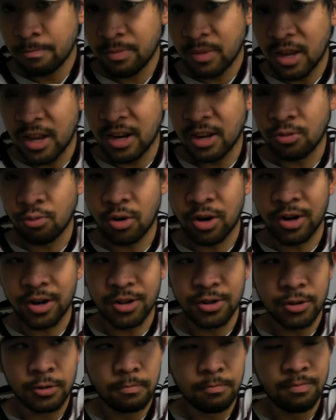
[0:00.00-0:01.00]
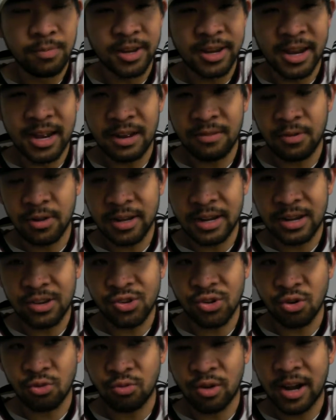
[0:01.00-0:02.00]
it is what it is. The
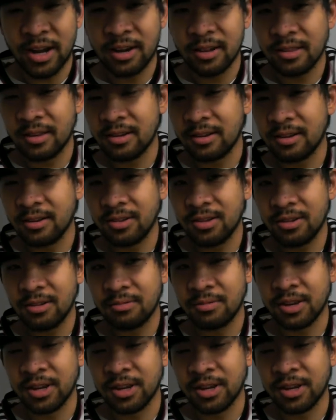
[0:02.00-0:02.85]
Avalanche are right in the hunts.